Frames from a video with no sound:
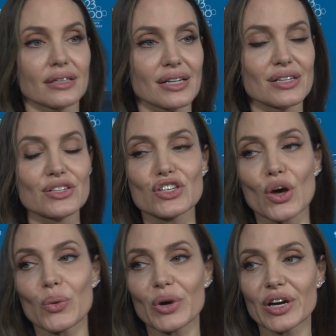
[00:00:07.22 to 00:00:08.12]

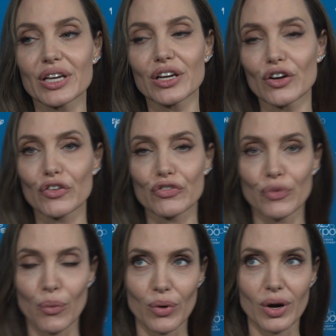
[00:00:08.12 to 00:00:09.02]
So we're here
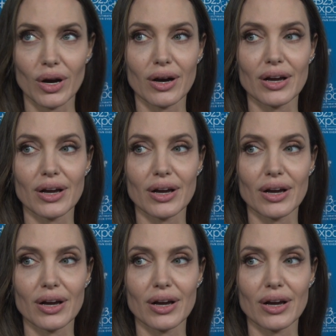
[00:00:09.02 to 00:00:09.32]
for